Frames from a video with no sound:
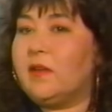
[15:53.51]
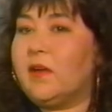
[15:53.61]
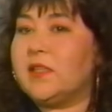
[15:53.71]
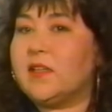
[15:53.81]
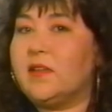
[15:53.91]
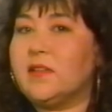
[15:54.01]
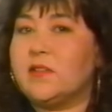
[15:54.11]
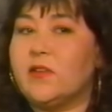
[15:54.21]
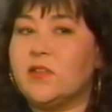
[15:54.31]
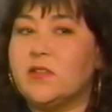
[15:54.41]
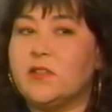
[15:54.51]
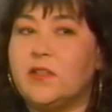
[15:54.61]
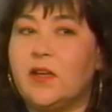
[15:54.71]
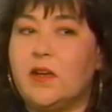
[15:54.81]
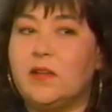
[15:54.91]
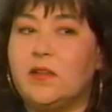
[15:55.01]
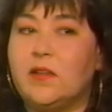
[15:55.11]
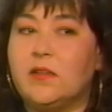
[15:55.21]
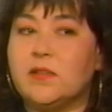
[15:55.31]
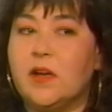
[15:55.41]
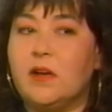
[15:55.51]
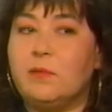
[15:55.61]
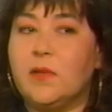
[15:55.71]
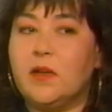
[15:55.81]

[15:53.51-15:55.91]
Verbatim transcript: I saw this nurse, and she had these um,